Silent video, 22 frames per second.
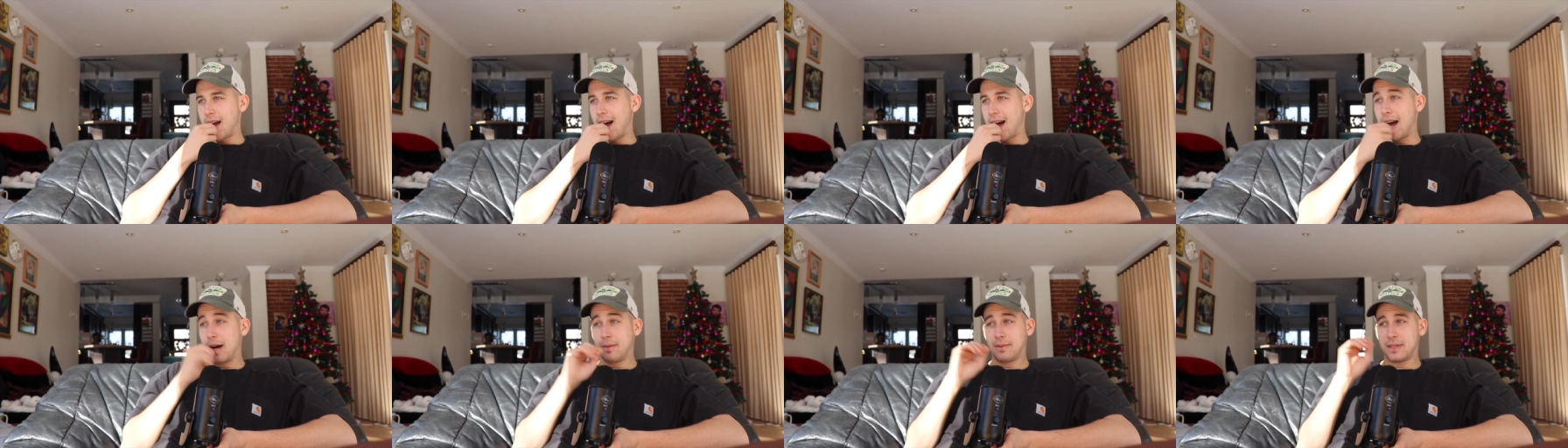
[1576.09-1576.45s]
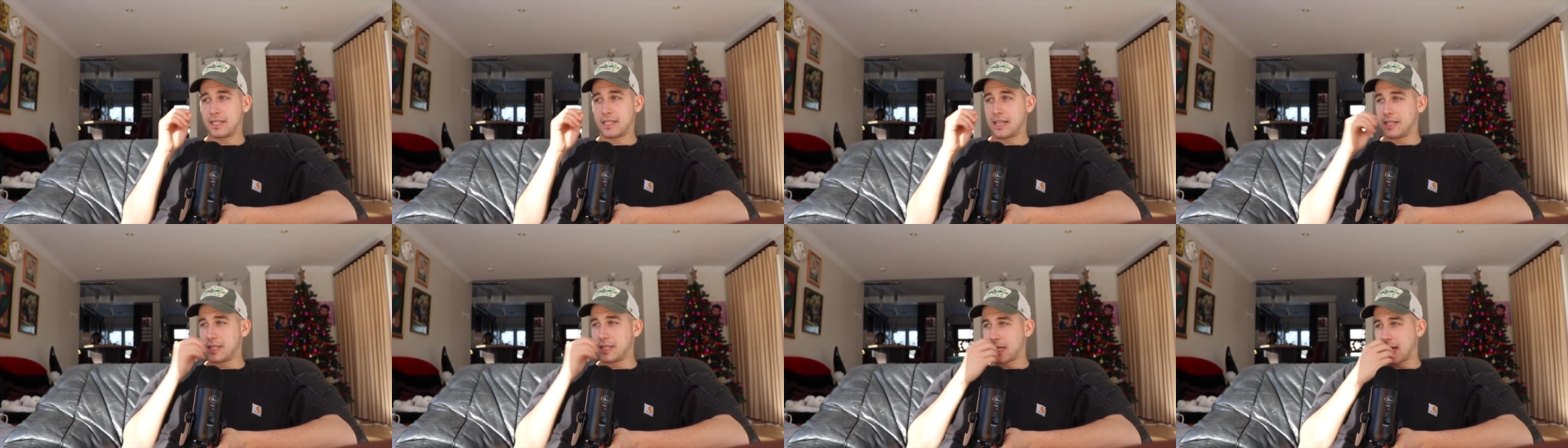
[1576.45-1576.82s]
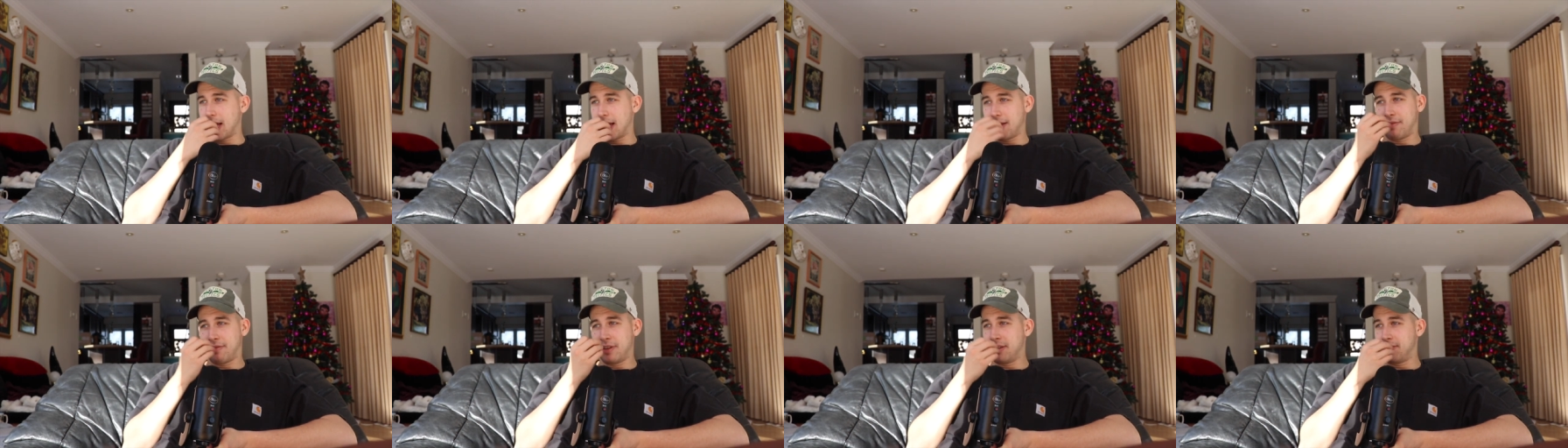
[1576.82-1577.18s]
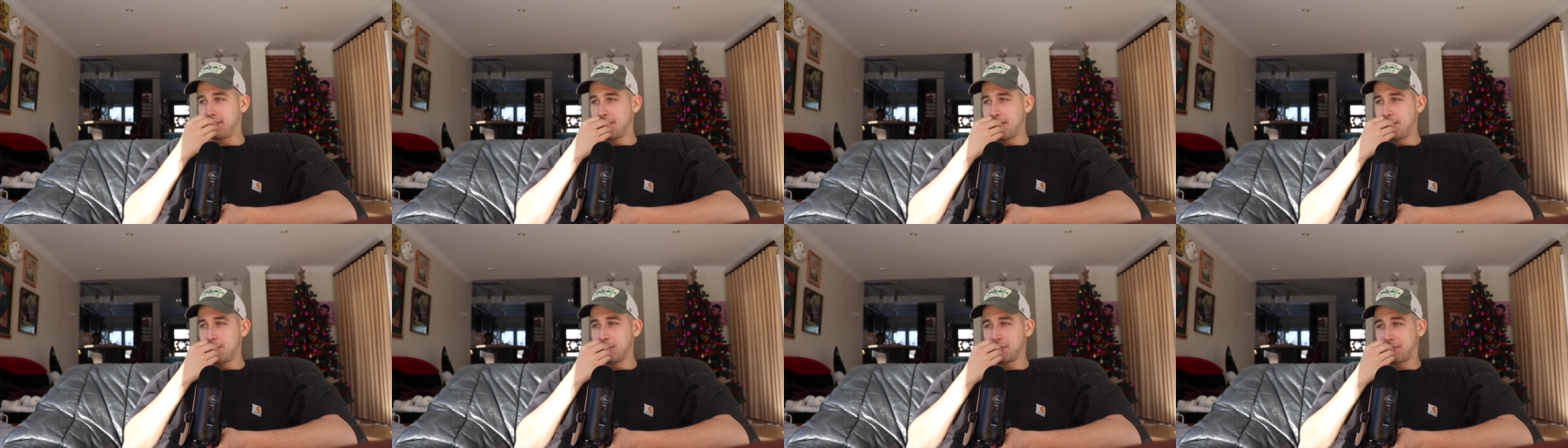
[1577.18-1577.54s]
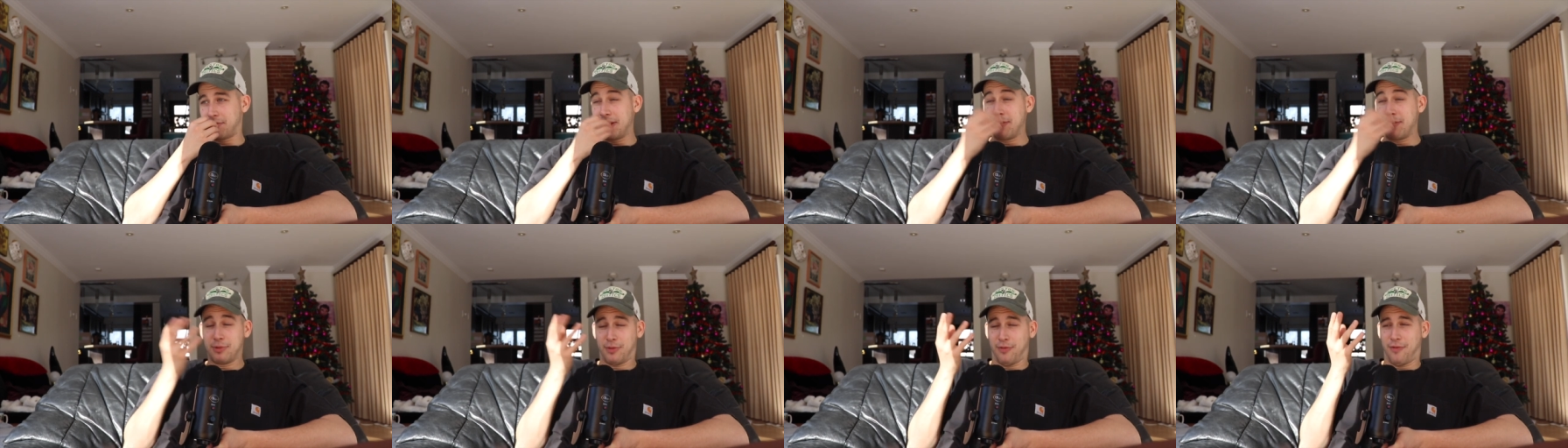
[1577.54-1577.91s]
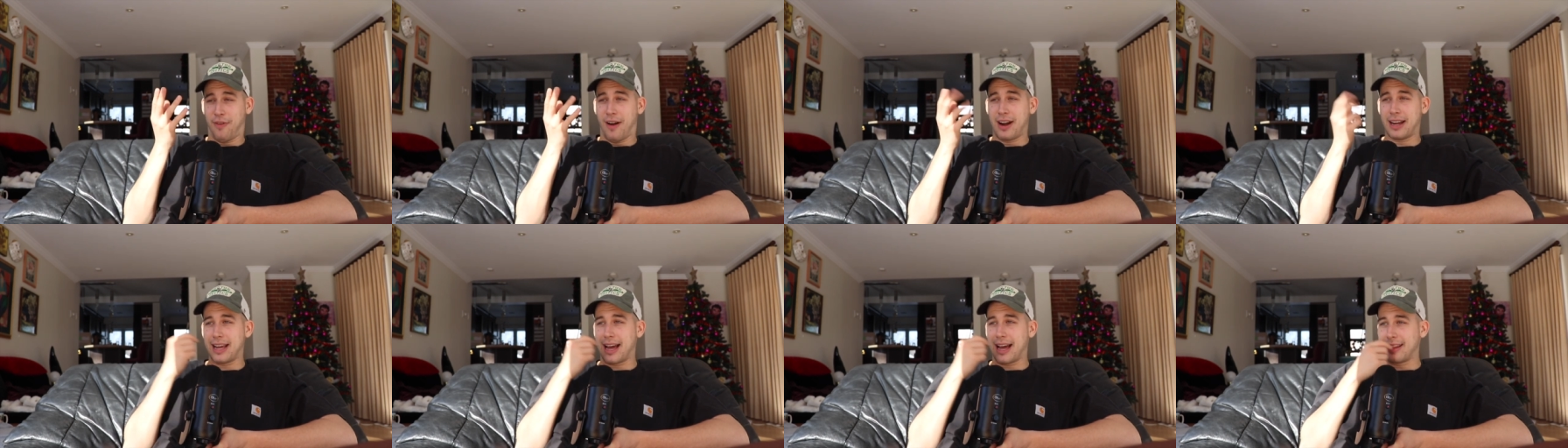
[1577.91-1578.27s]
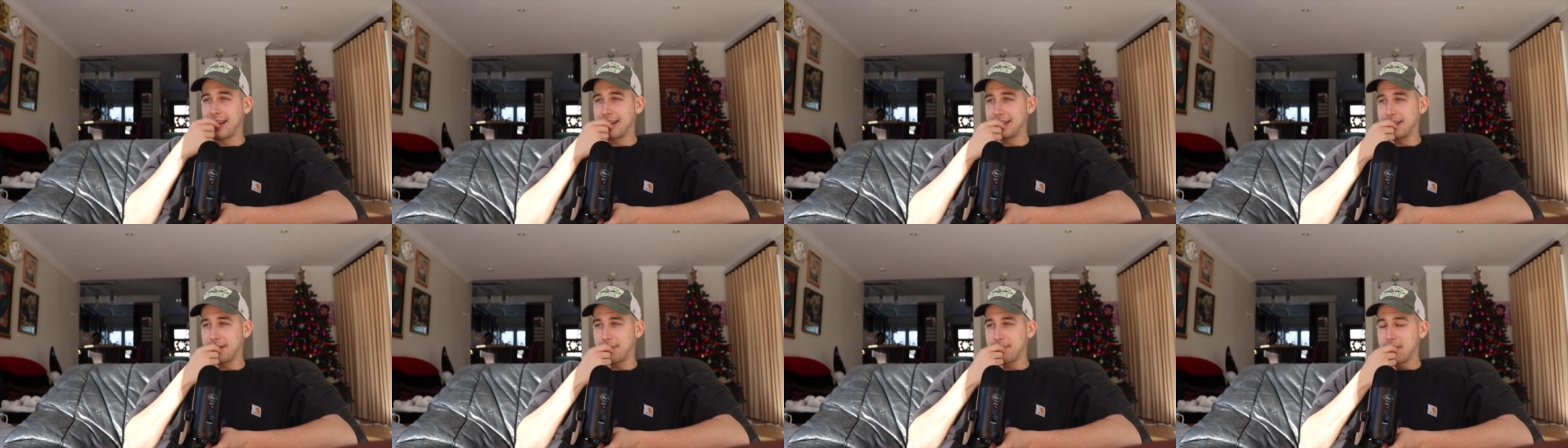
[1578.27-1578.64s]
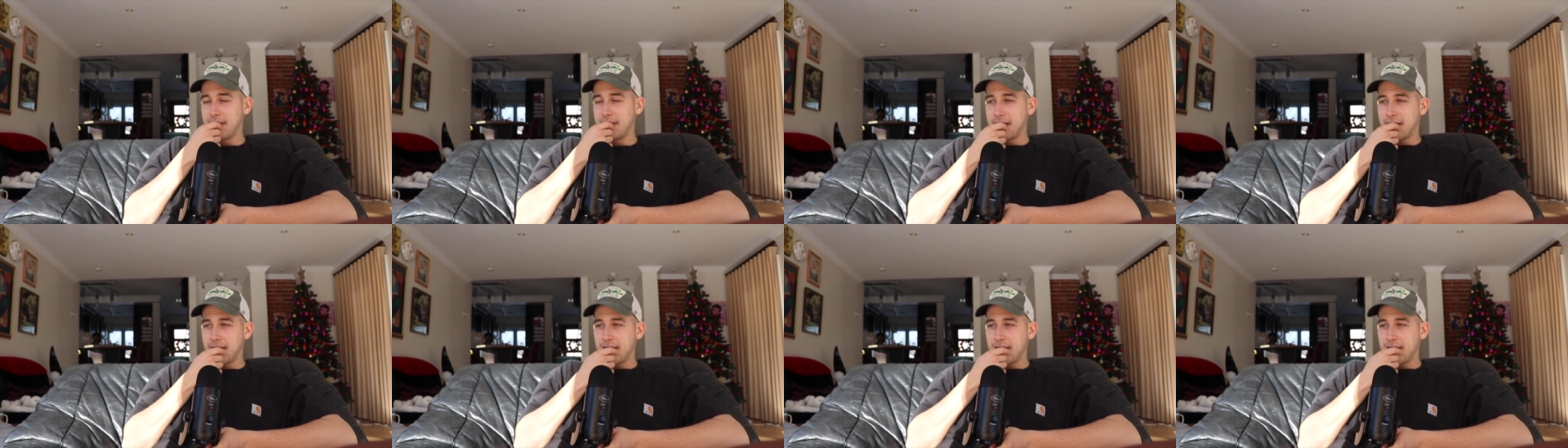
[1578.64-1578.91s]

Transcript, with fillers: I hope this kid's okay. If he he was he was funny, I liked him.